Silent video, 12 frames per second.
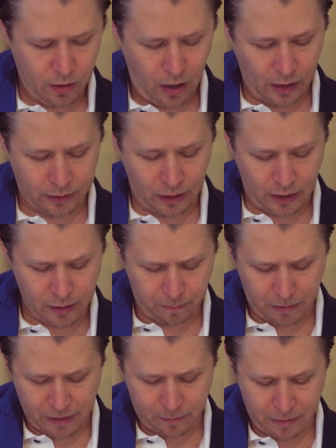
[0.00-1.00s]
I can either
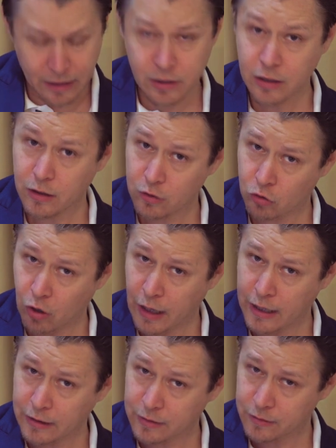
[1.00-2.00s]
play the major
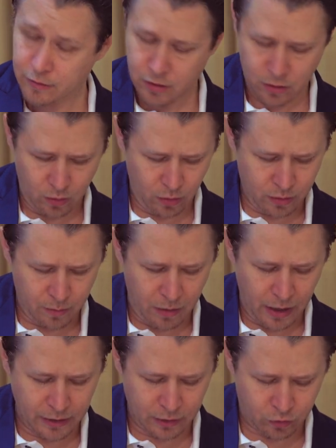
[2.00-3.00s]
triad or the
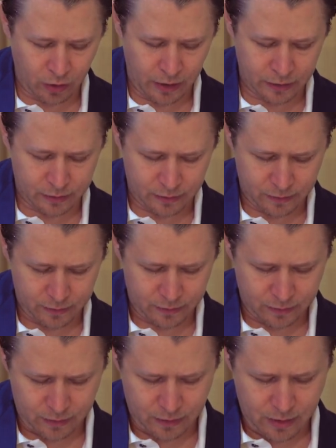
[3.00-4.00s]
minor triad.
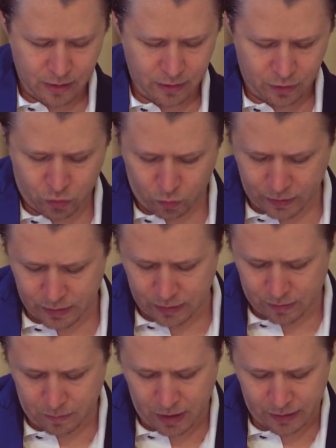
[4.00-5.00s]
The choice
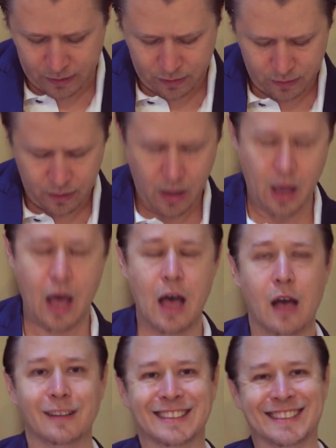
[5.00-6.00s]
is mine.
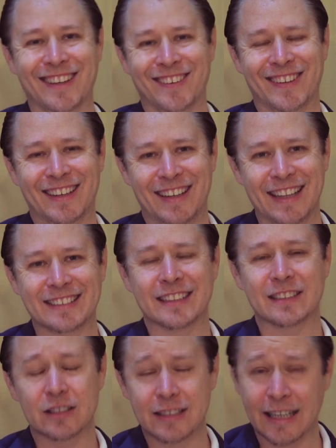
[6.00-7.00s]
So let
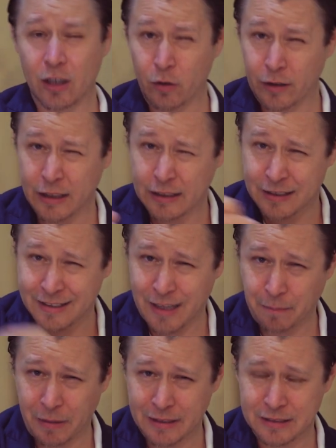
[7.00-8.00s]
us take a look at it
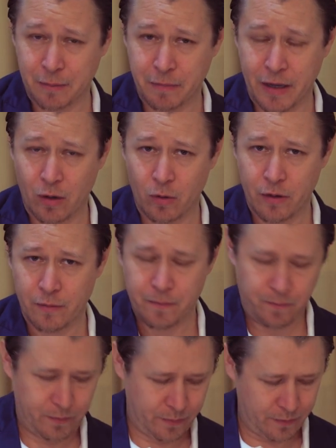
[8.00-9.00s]
step by step now.
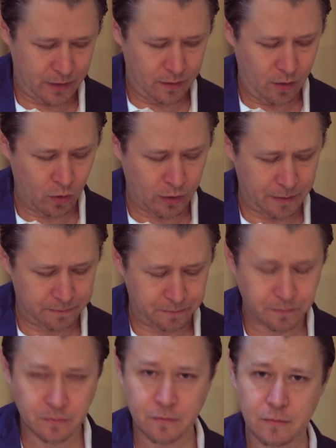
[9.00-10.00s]
Okay.
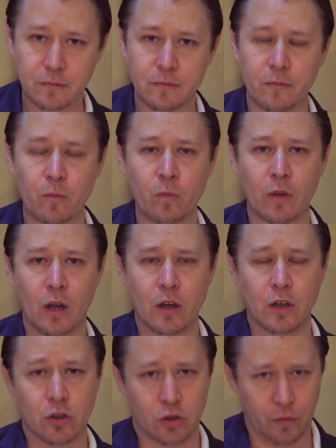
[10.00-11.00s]

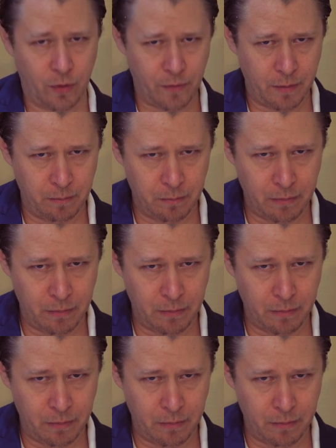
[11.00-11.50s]
So from the